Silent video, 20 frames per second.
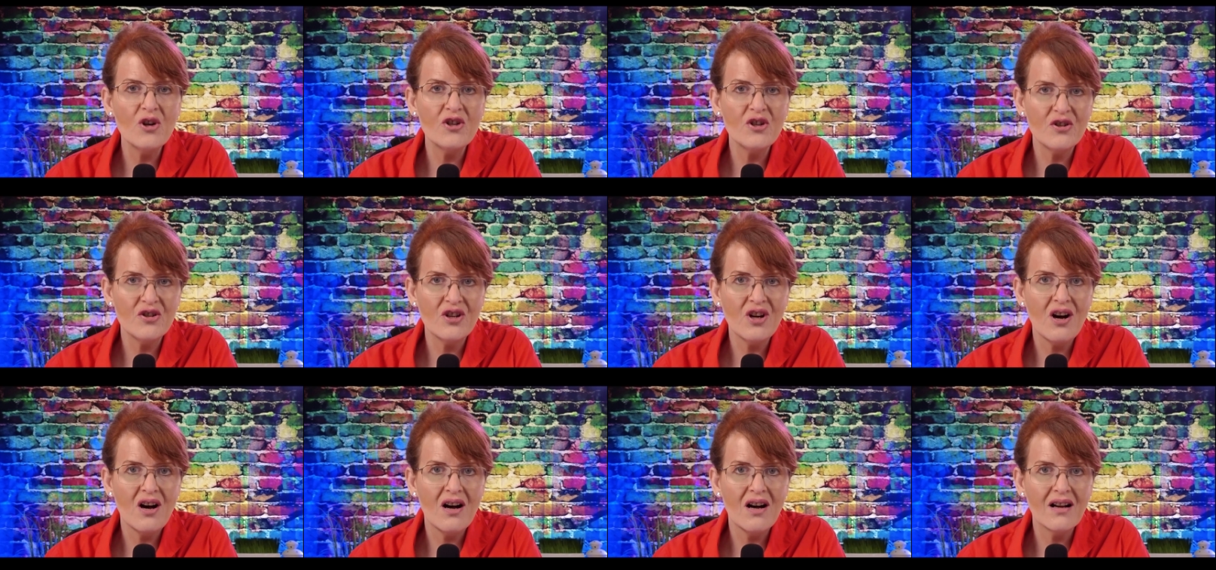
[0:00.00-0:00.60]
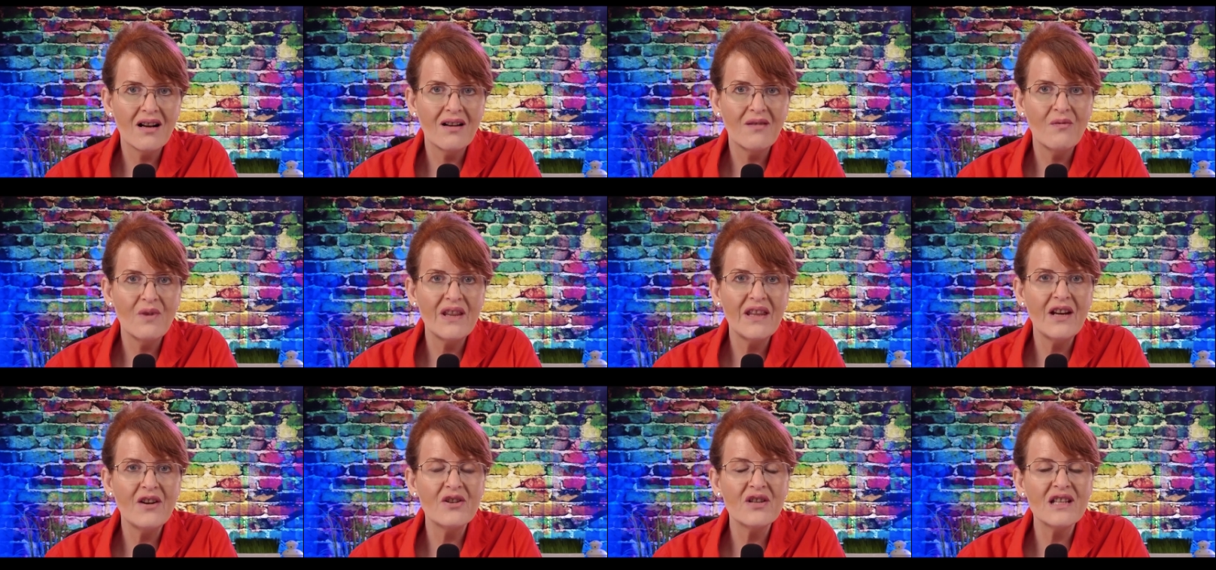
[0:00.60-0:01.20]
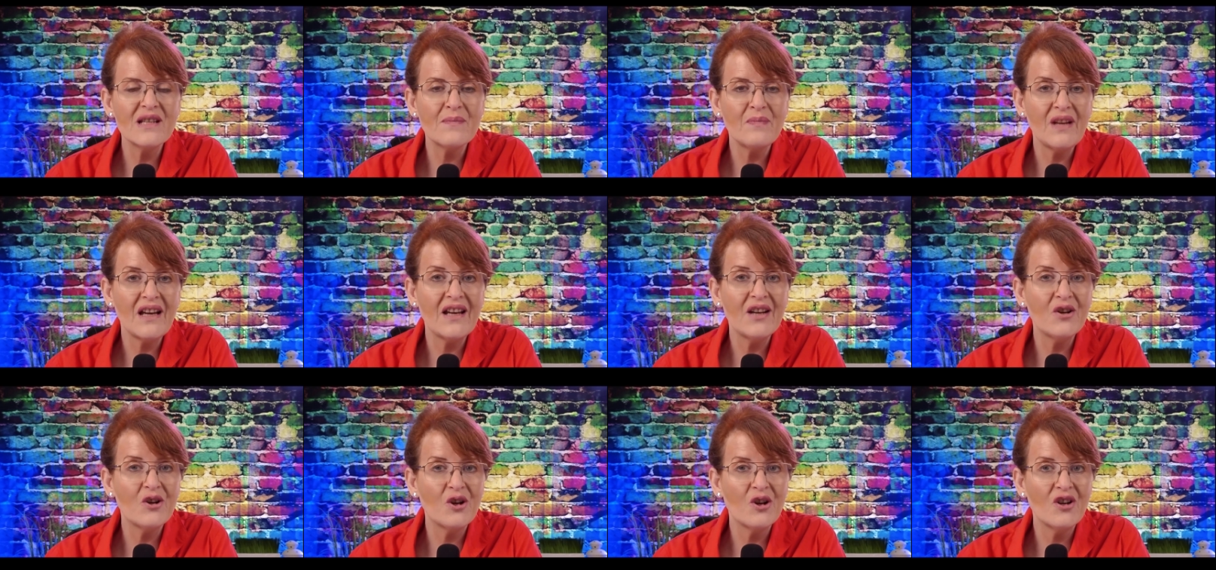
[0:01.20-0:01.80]
your dog when they are
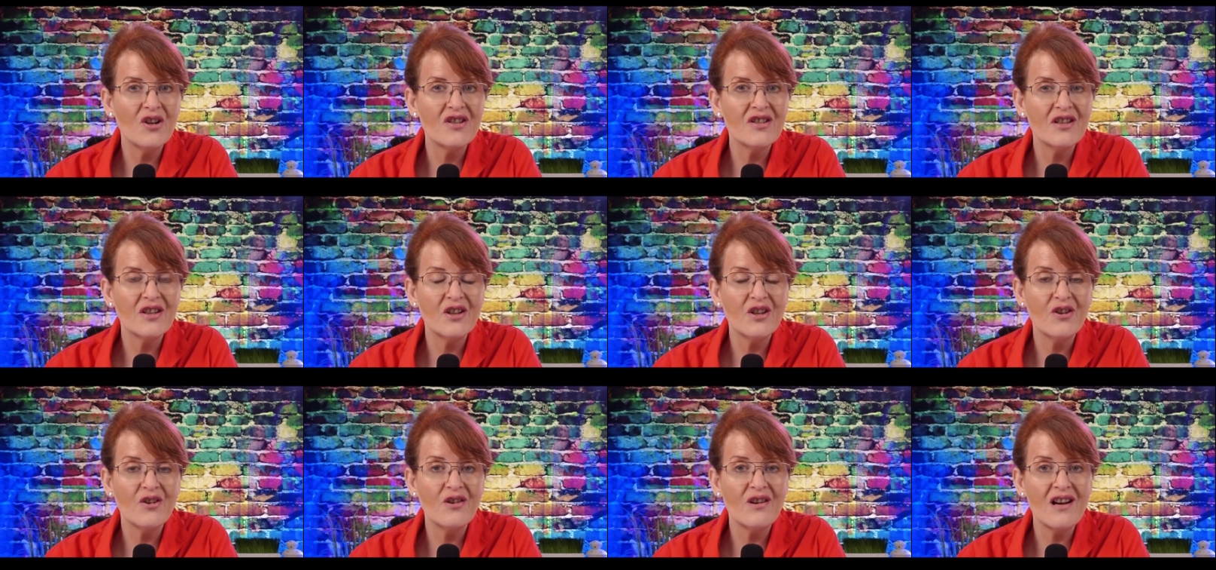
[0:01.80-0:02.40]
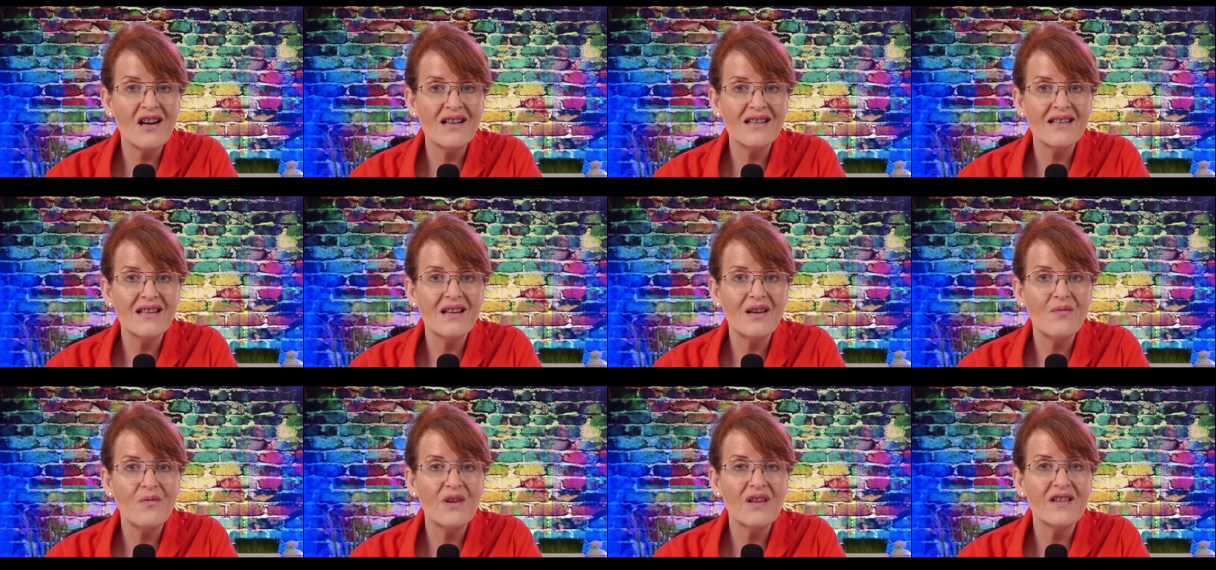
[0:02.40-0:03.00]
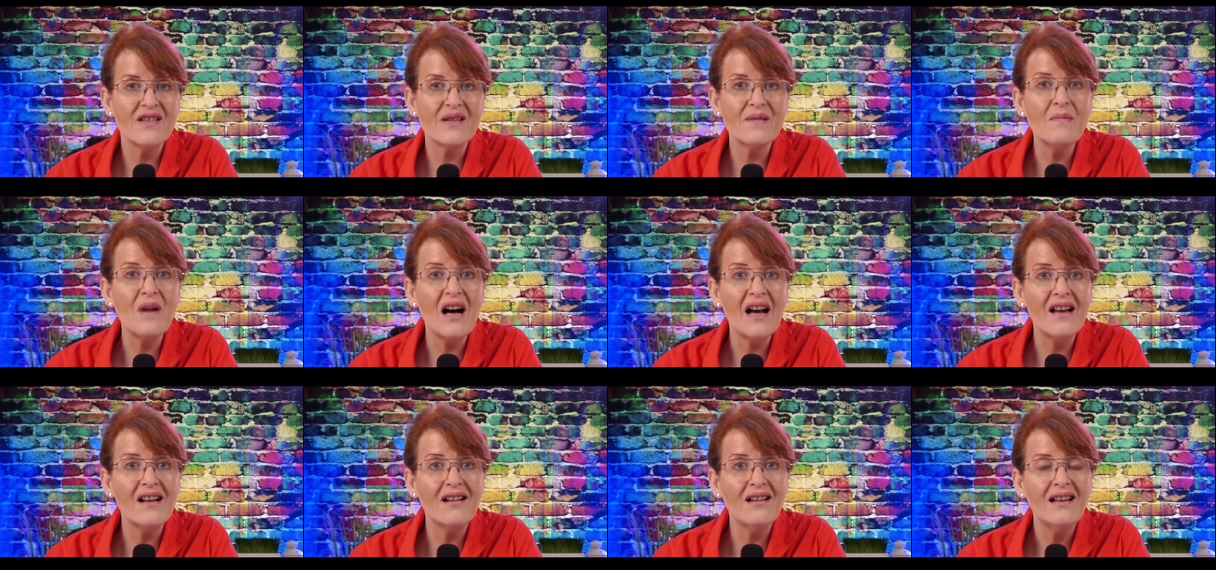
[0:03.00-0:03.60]
displaying courage and curiosity with a
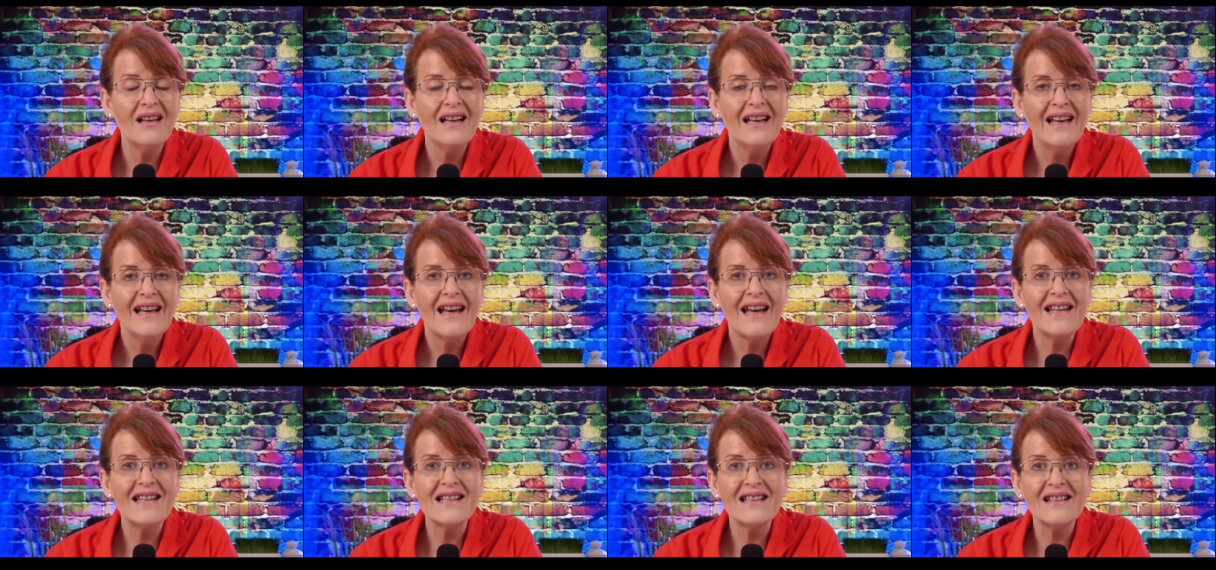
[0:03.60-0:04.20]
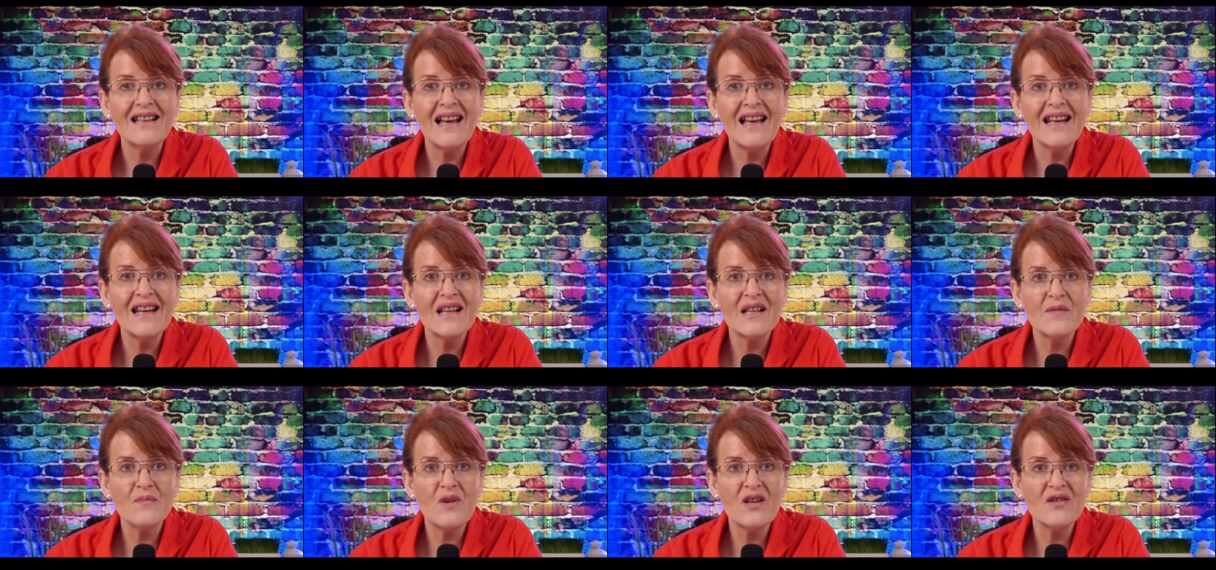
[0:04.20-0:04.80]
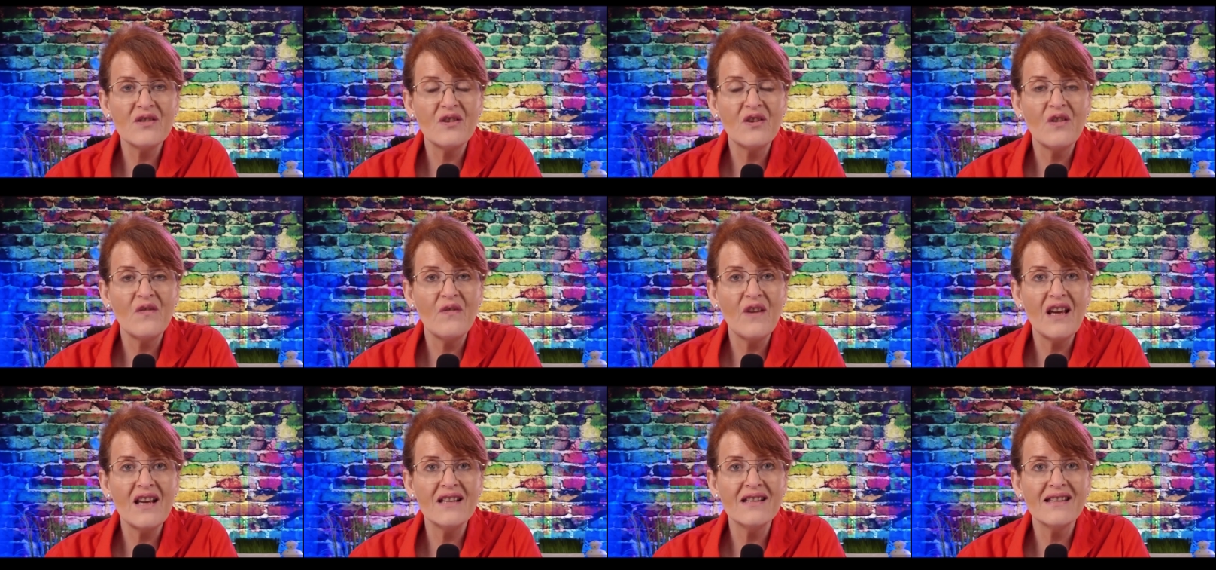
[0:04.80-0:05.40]
smile and delight expressed on your
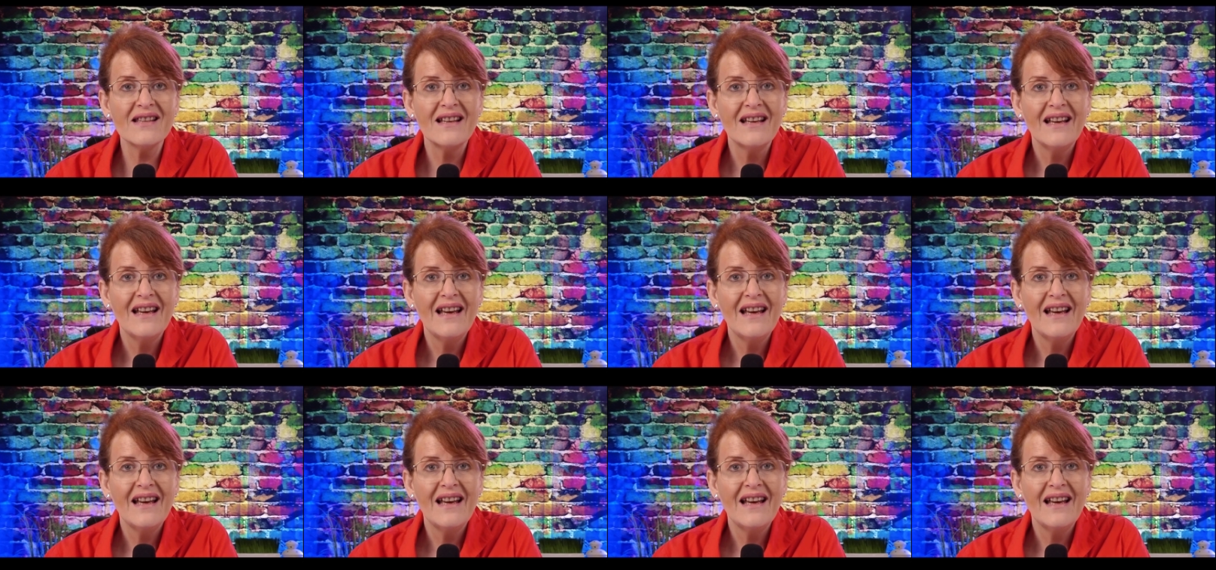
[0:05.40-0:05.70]
face